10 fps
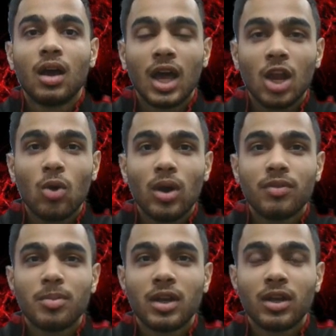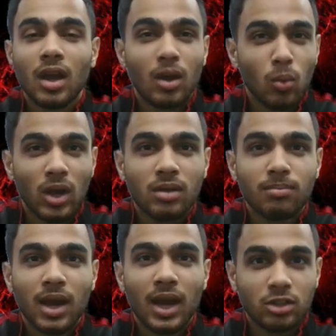Hello, everybody, and
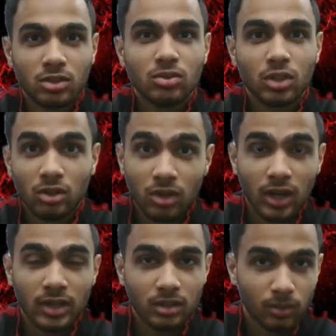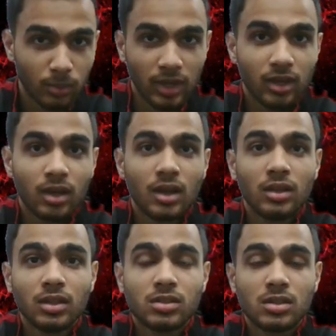welcome back to the United Way.
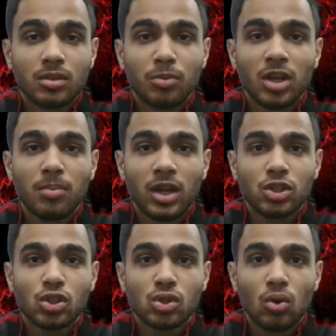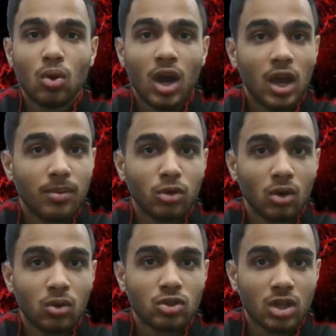This is the pre-match show. I am your
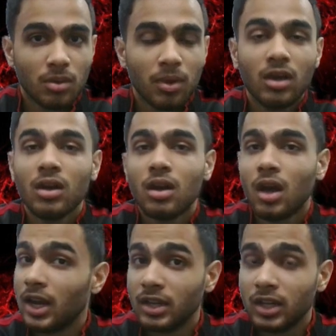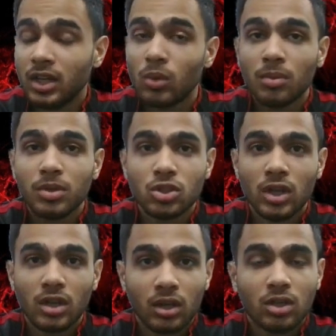host Ameya, and Dean will be
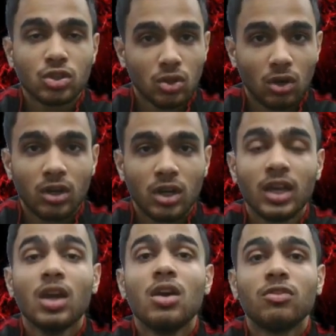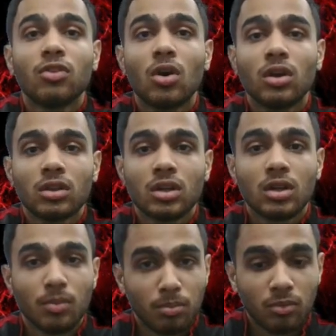joining shortly for
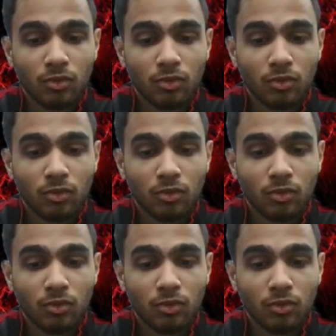the